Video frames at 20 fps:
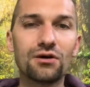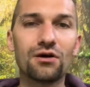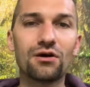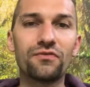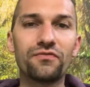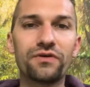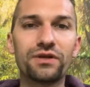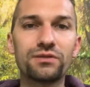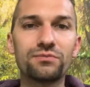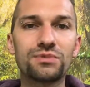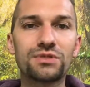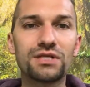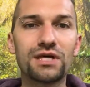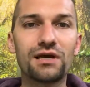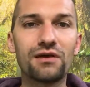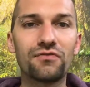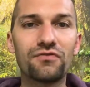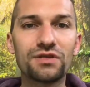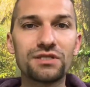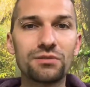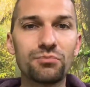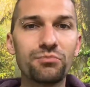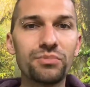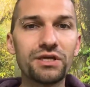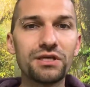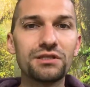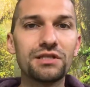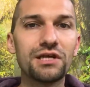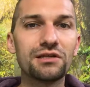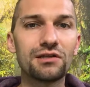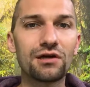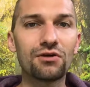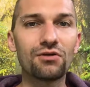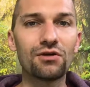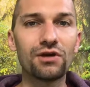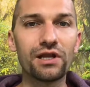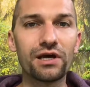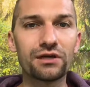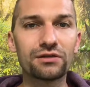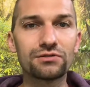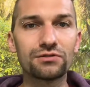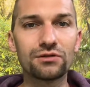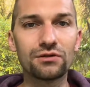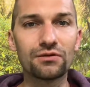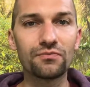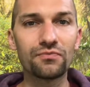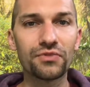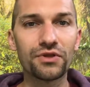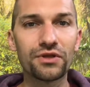offer themselves as a big data collector.